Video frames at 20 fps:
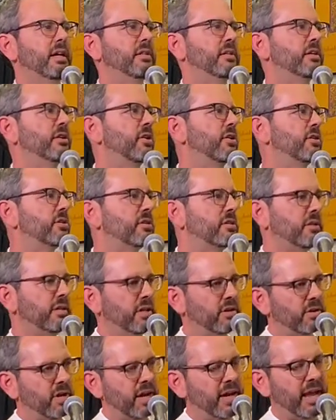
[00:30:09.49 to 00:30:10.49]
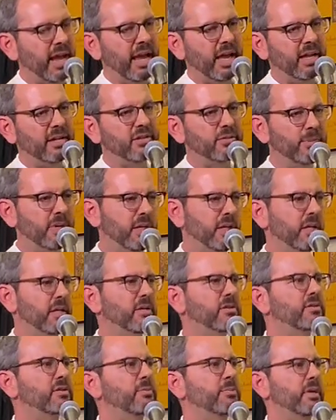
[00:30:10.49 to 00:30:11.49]
And the nurse kind of hands me the
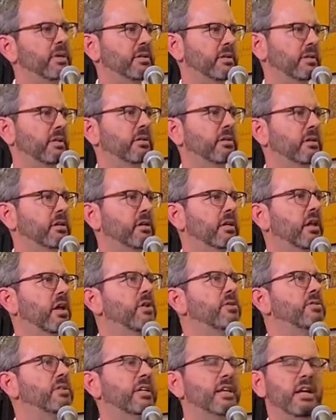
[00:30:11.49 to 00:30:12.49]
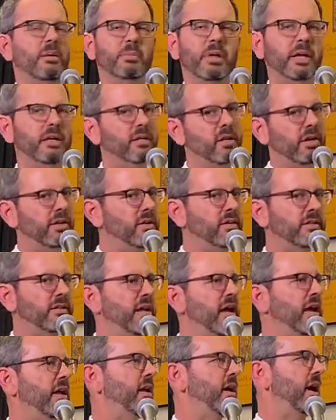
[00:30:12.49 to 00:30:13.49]
instrument to close it, and I'm like, no,
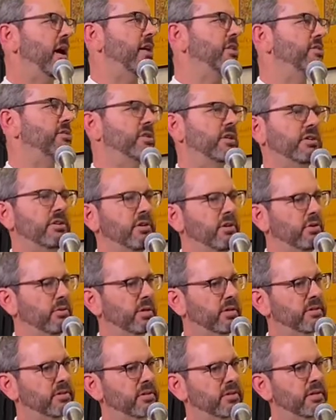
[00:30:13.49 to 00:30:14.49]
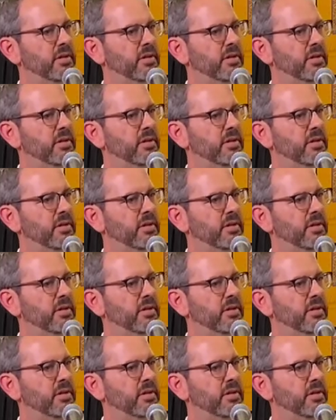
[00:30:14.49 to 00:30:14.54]
it's not ours to do.